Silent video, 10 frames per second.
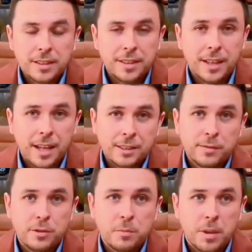the last
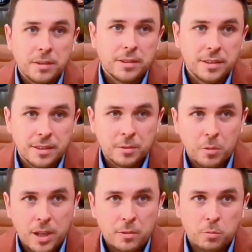few months and the
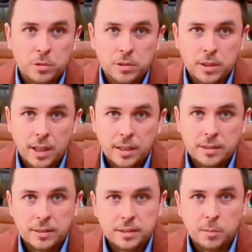way the world
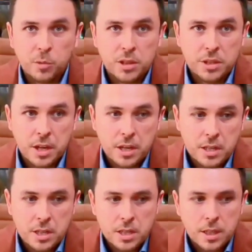has somewhat
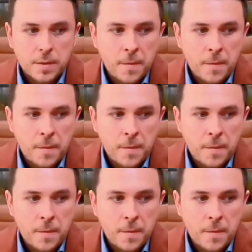changed